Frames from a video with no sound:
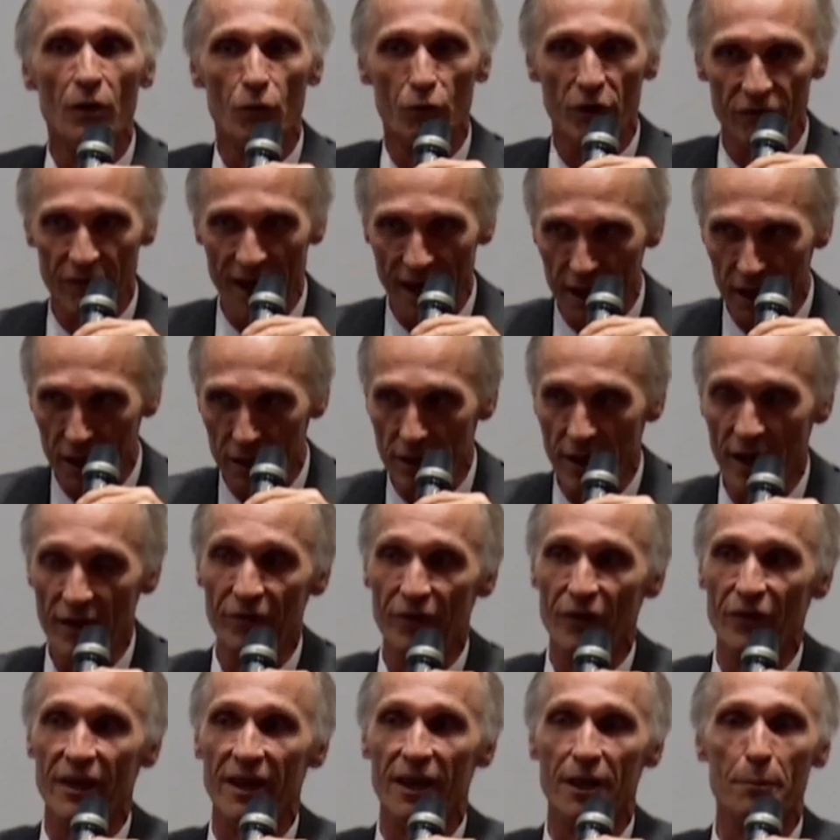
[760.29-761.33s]
We've had
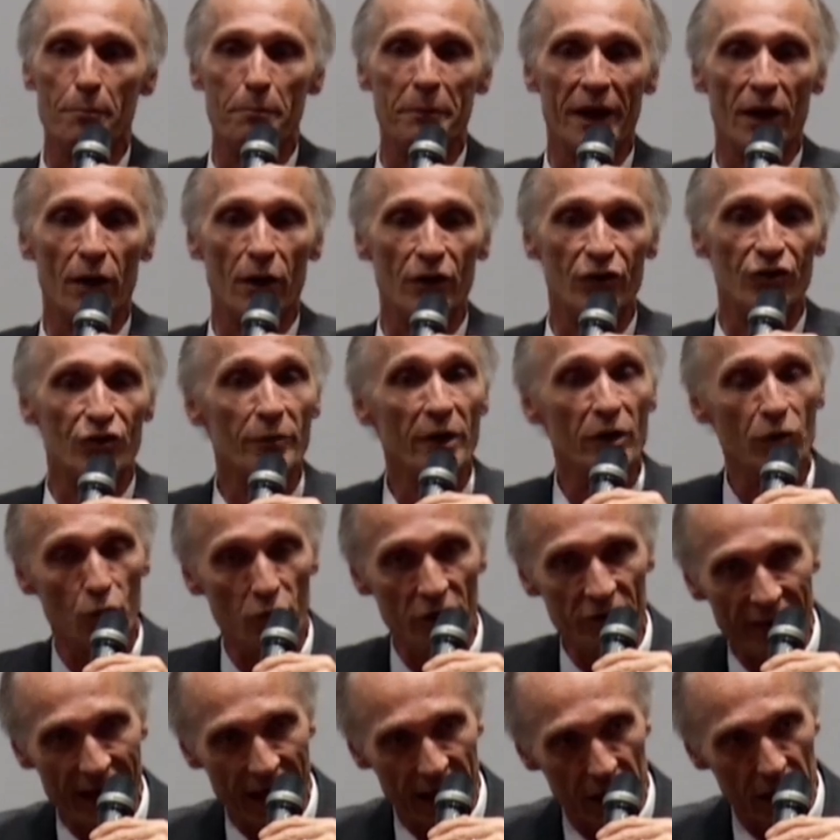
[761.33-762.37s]
enough of the embarrassment.
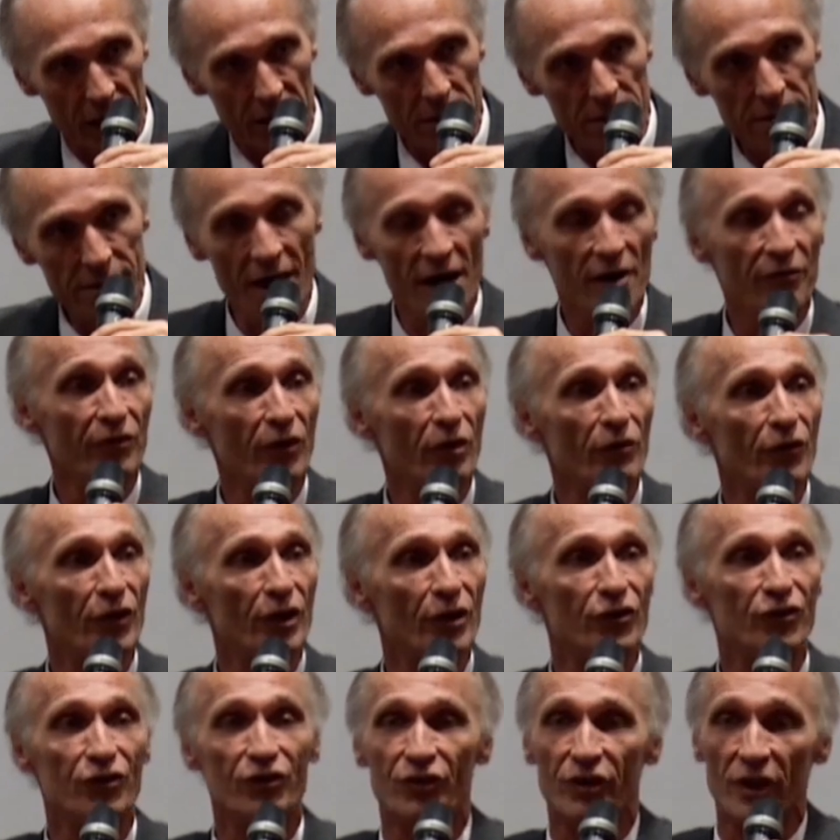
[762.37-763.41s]
We've had enough of
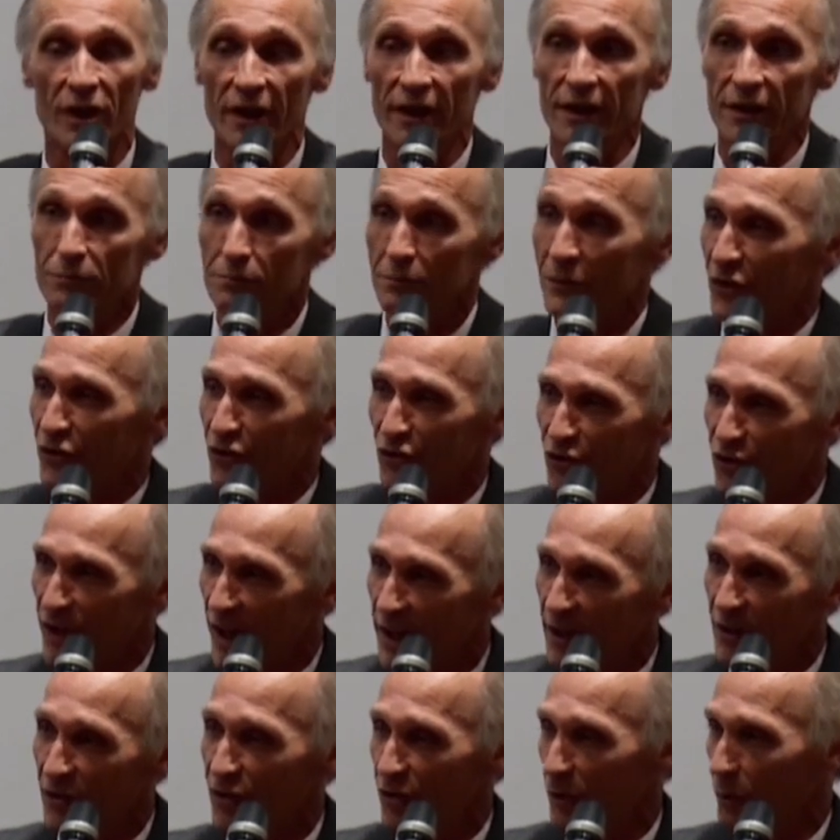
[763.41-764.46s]
the silly
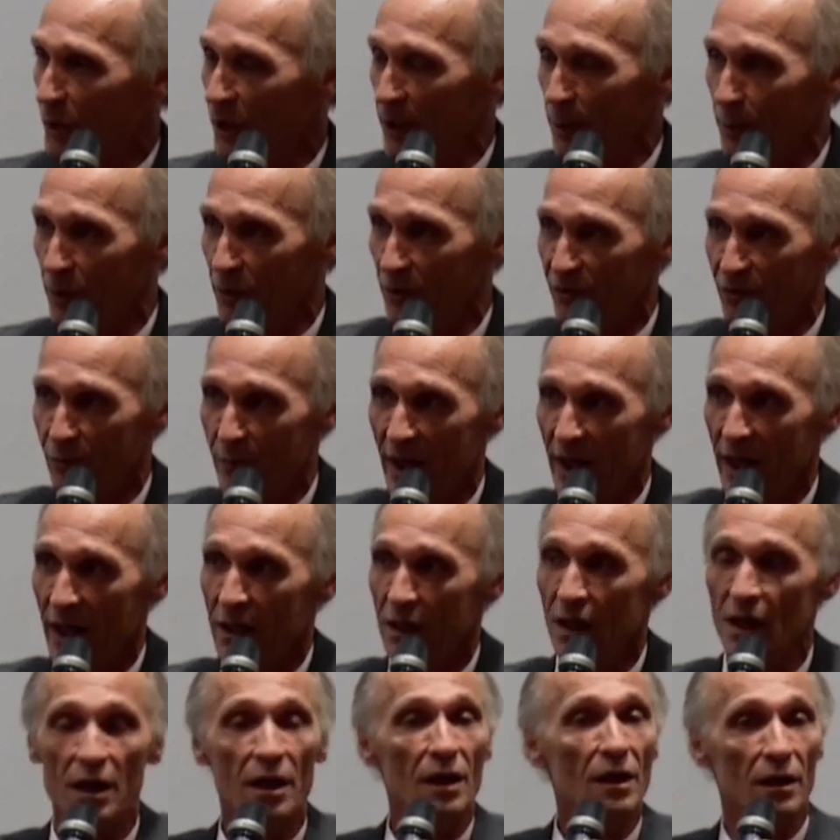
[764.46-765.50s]
mistakes that people have
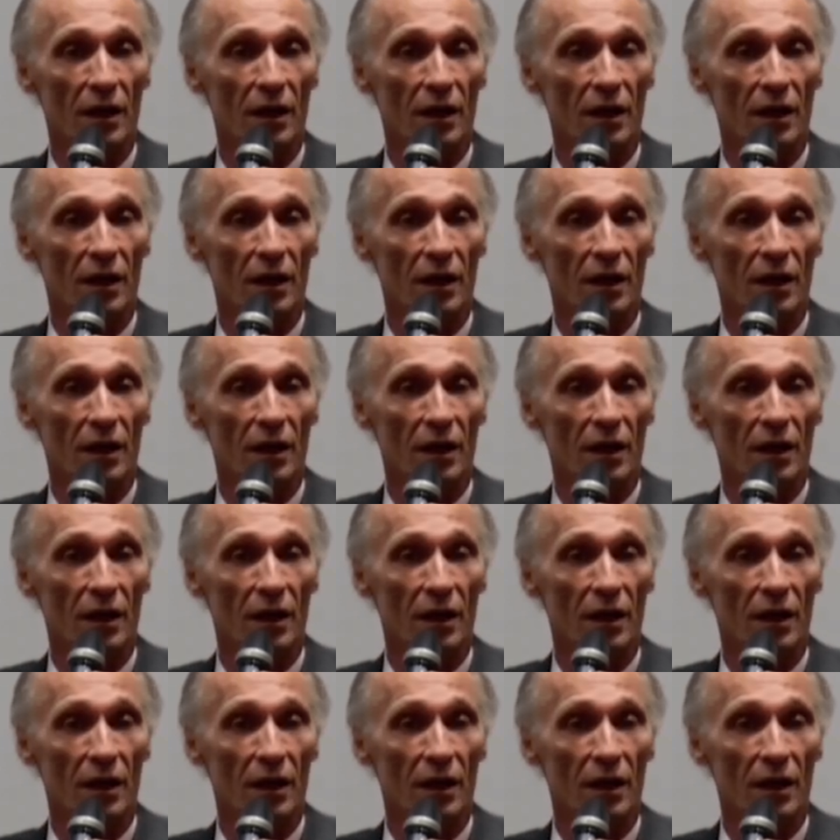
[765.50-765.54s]
made,